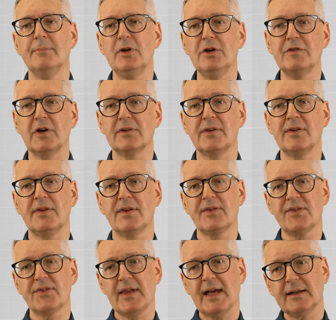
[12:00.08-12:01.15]
move on to the
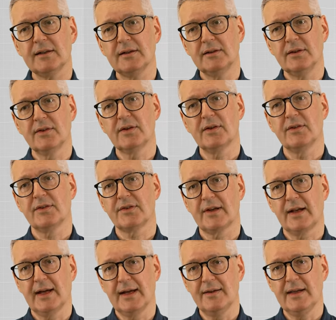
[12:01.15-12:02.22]
second
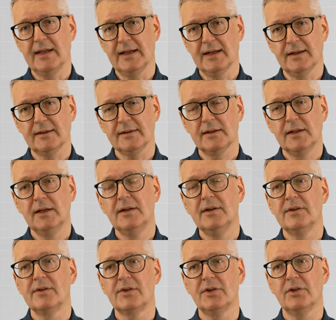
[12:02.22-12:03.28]
slide here
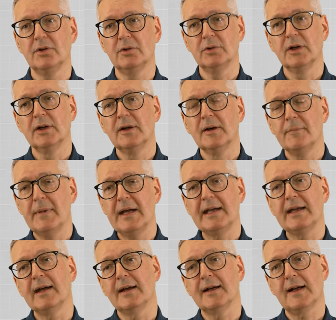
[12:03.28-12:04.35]
to make
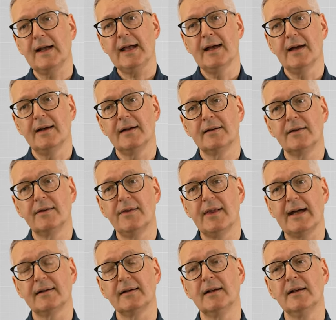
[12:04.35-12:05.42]
it clear
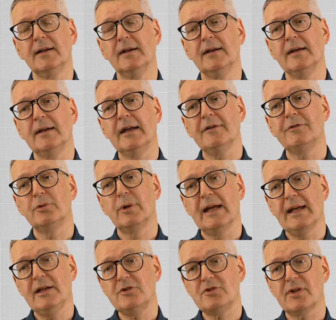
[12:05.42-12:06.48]
that if we're
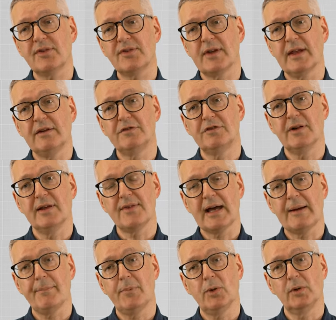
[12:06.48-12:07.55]
interested, for
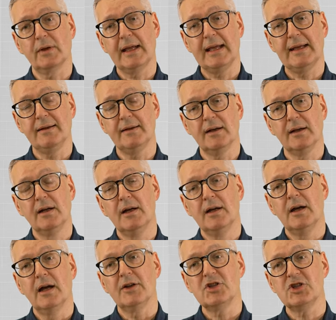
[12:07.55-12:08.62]
example, in
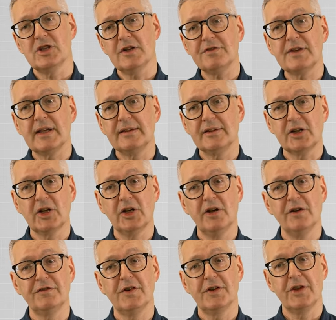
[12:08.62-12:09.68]
shifting the
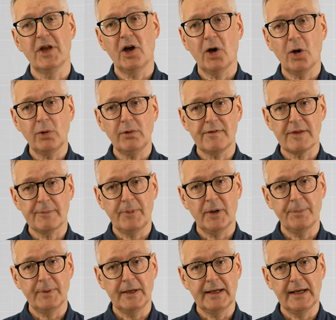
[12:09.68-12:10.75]
curve for the whole of the
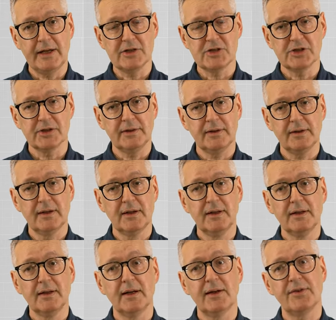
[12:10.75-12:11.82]
population,
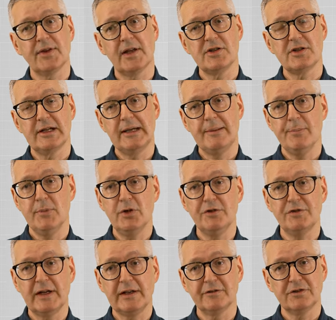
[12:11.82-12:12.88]
essentially
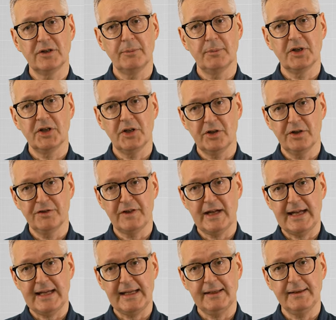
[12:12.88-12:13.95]
moving from curve
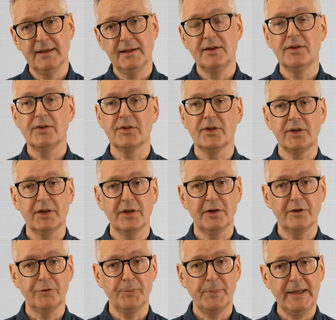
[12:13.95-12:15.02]
A to
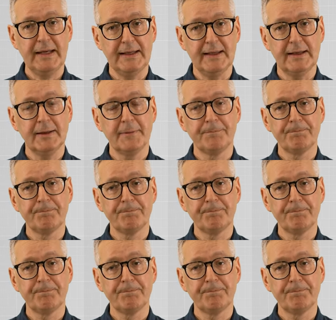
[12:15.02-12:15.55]
curve B,